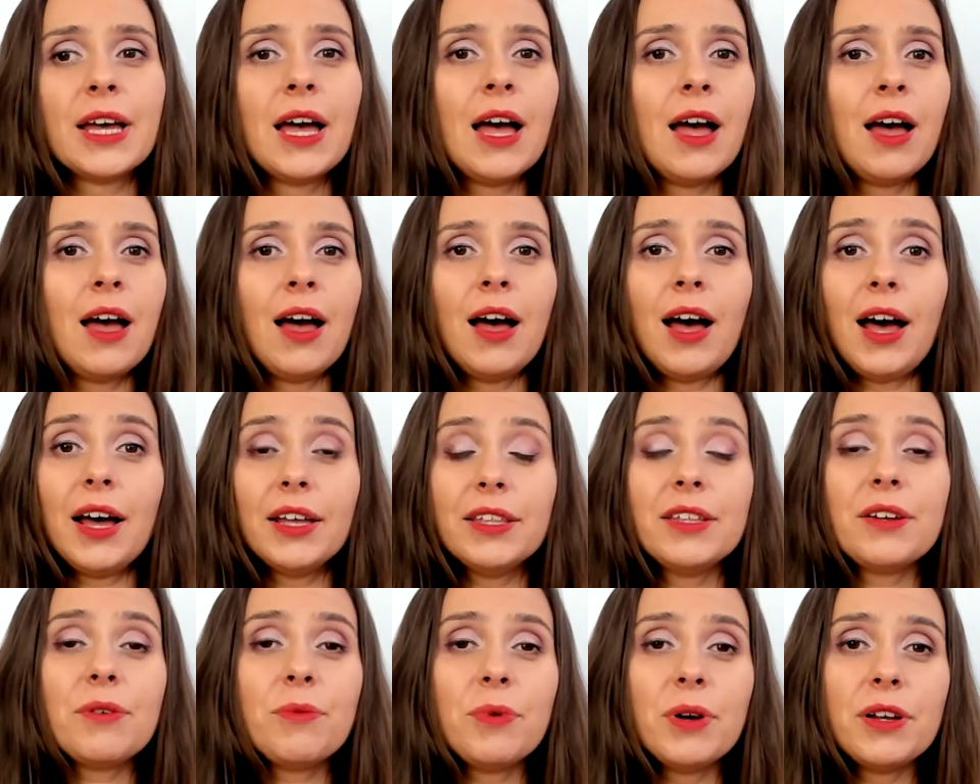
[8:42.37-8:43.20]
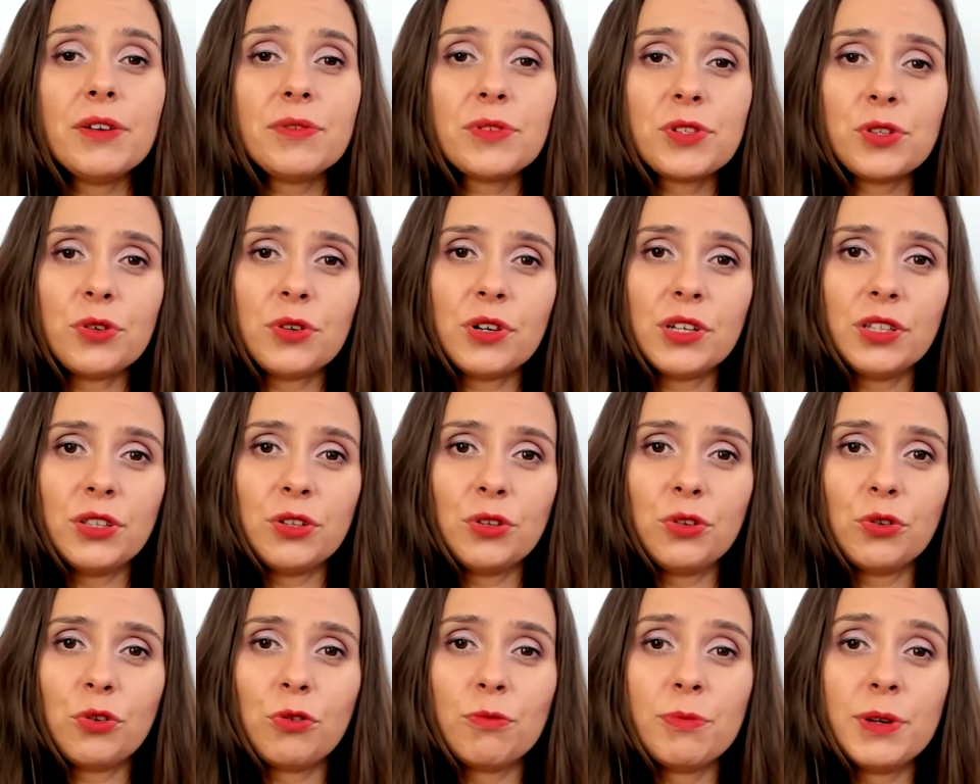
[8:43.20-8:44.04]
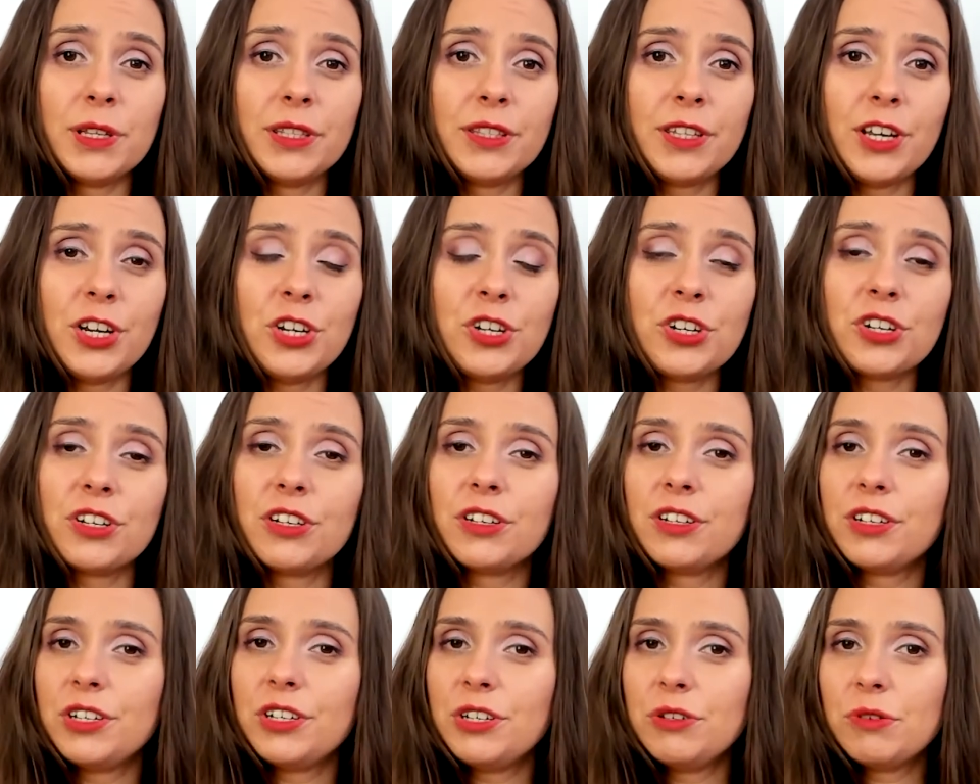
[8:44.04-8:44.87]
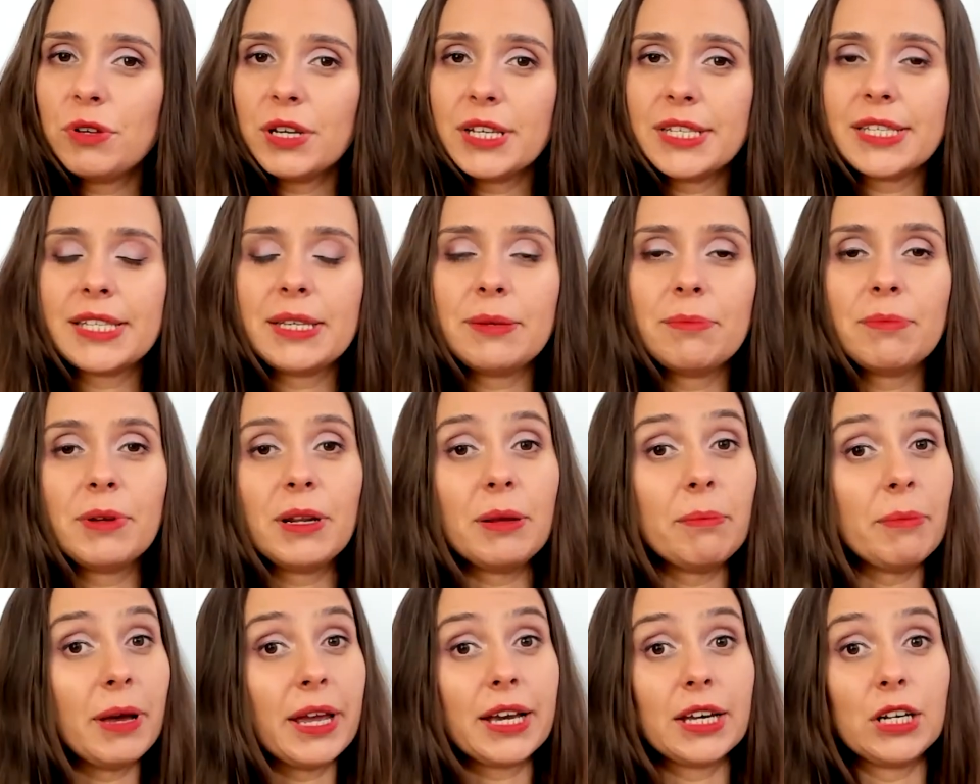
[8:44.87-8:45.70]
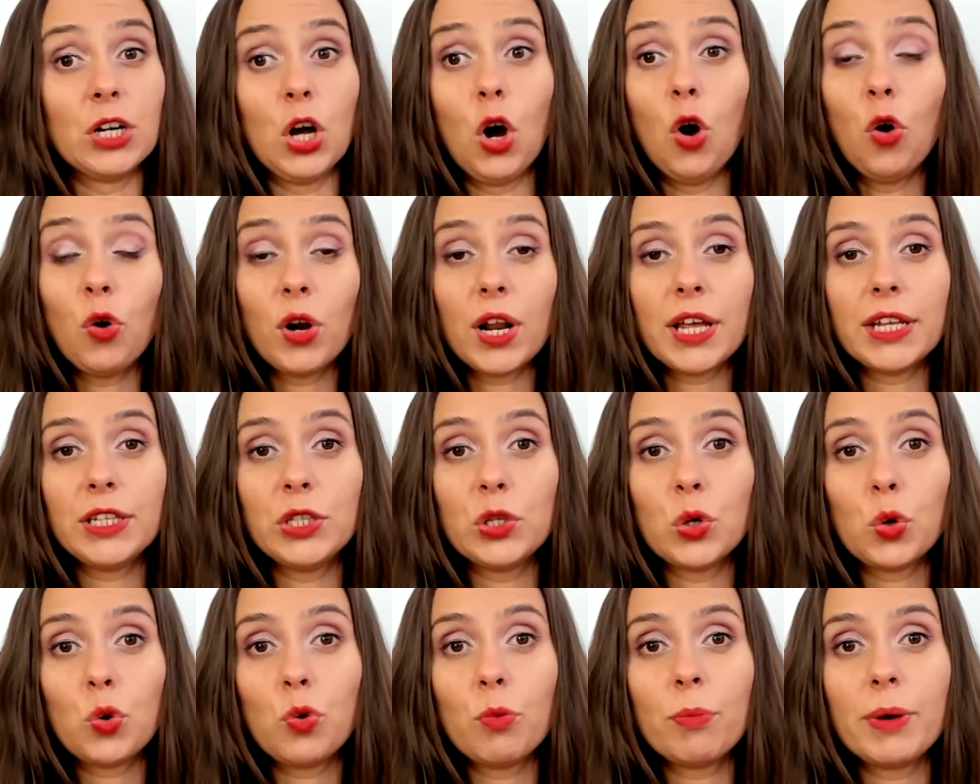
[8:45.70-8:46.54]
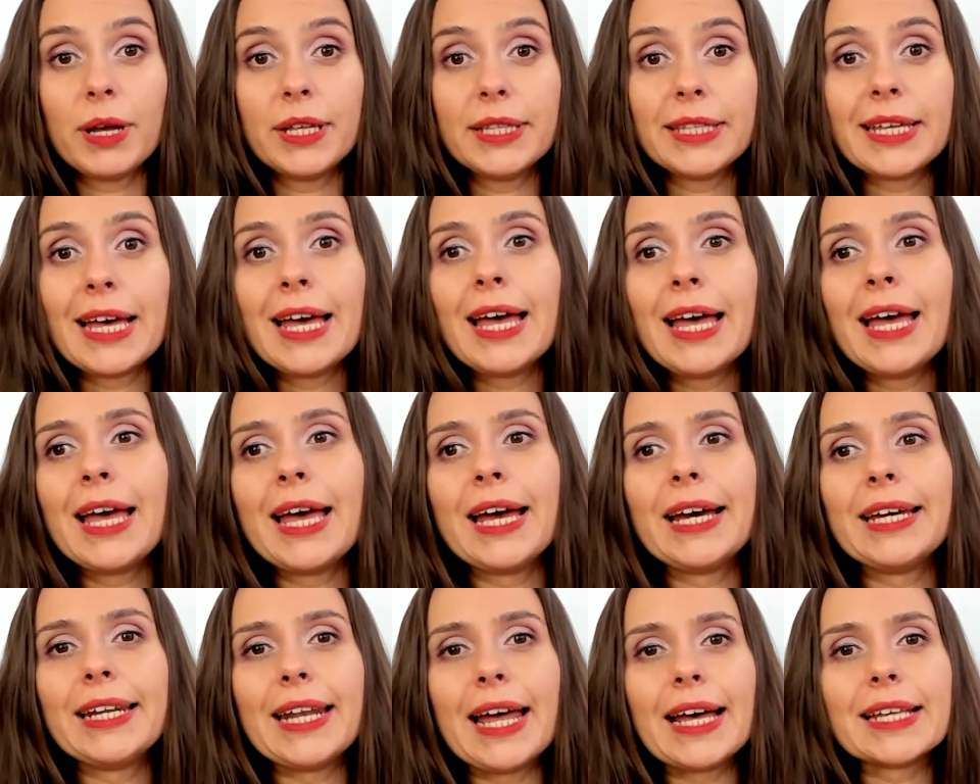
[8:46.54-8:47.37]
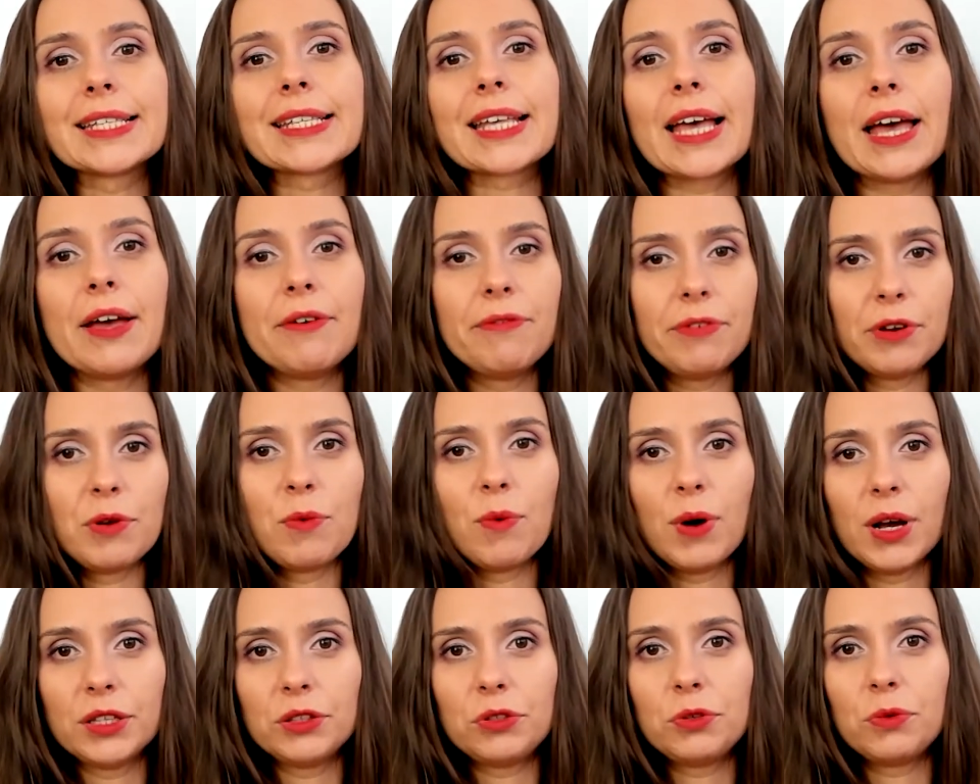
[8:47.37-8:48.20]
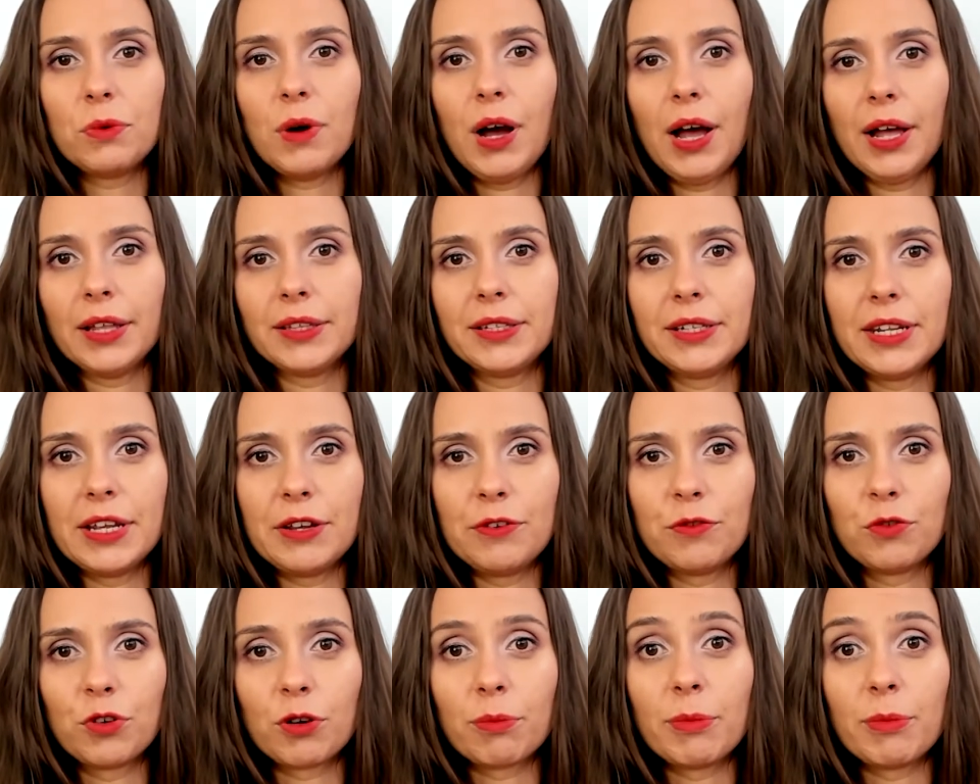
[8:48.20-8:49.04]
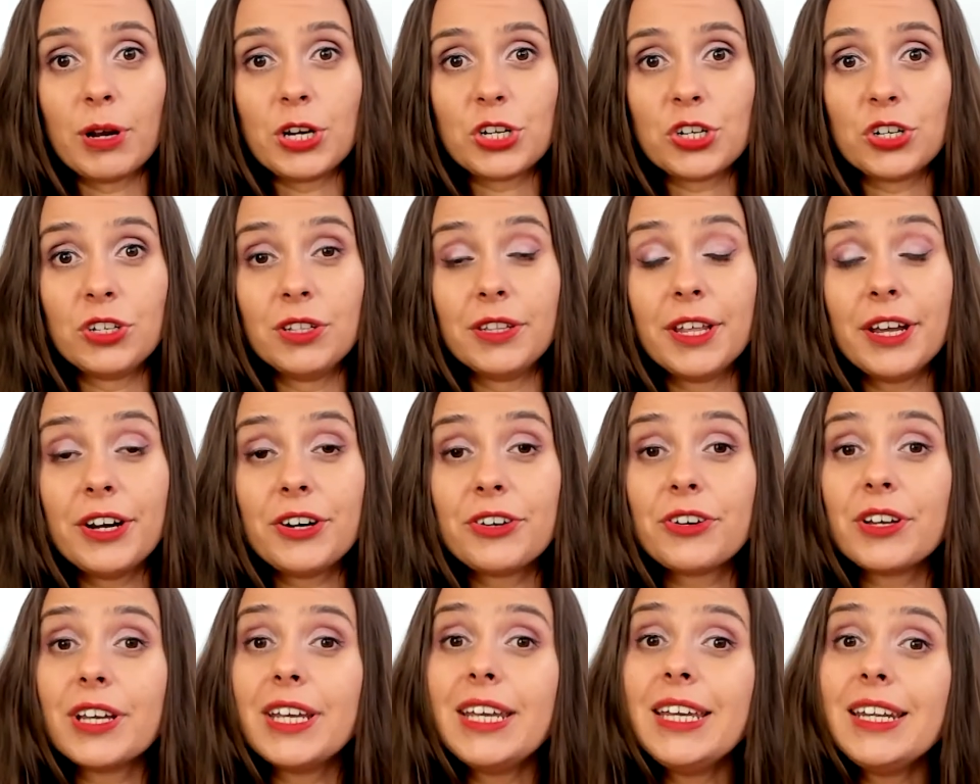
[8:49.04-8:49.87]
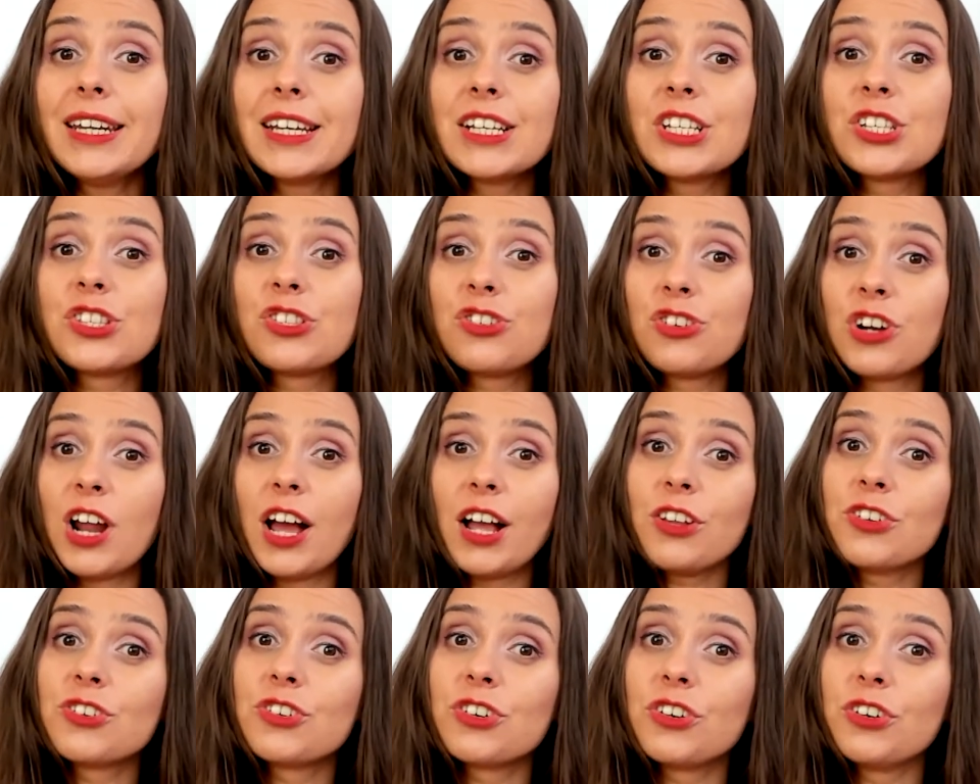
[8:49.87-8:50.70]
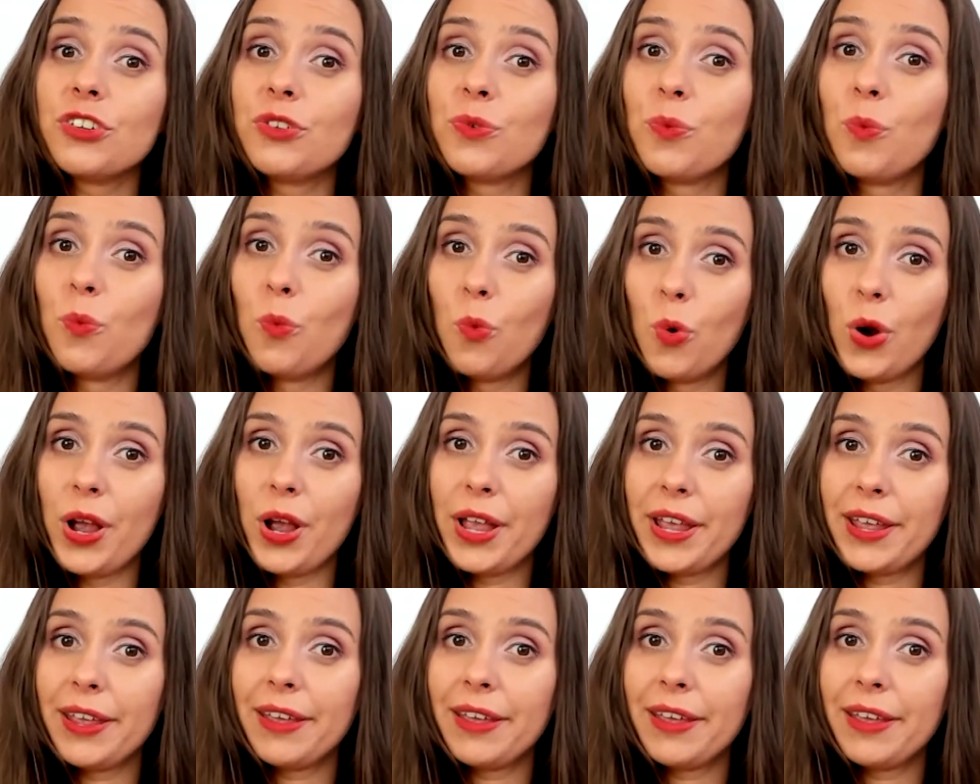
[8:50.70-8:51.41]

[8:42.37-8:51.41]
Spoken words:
other way of storing the documentation, you can simply make an online document and ask everyone to add the information there in a structured way.